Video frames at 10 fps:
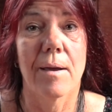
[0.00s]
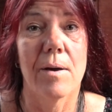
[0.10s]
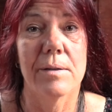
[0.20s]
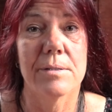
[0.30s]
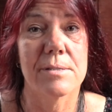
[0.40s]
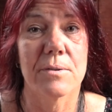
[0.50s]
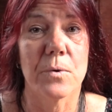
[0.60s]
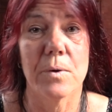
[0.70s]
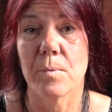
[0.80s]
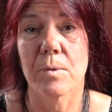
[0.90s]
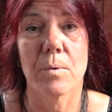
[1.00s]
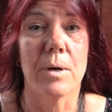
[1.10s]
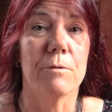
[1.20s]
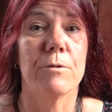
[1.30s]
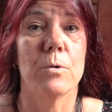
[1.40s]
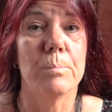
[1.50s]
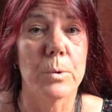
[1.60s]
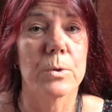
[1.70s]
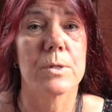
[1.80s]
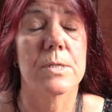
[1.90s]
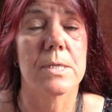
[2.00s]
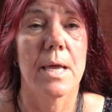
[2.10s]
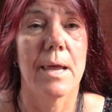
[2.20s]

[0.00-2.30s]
I disagree with quite a few books,